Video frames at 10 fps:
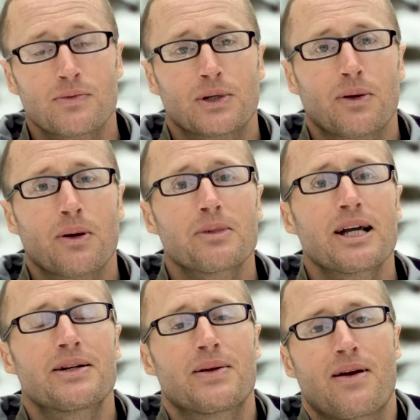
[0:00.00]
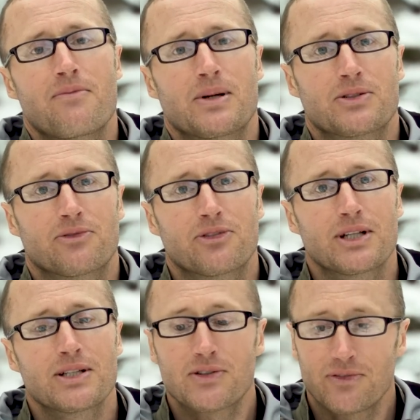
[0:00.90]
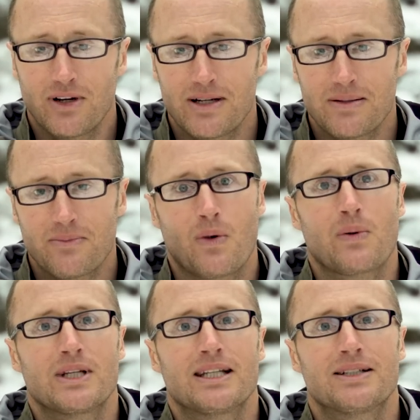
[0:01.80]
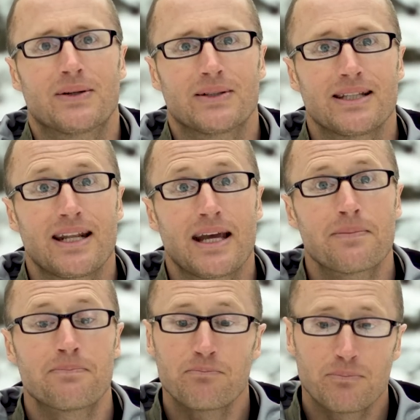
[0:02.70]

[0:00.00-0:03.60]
regrettably, I don't have a bunch of footage from what we did during the day,